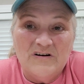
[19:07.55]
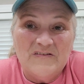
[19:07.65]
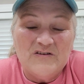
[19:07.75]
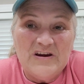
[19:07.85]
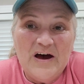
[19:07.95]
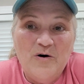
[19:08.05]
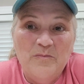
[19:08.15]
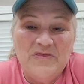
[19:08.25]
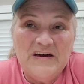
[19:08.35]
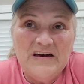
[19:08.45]
And so now
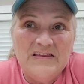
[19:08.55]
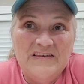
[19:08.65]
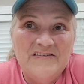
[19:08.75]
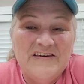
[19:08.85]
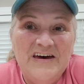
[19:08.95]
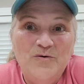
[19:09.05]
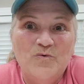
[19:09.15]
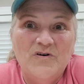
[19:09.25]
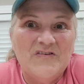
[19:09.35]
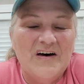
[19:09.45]
I'm thinking this
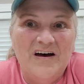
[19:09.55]
kid was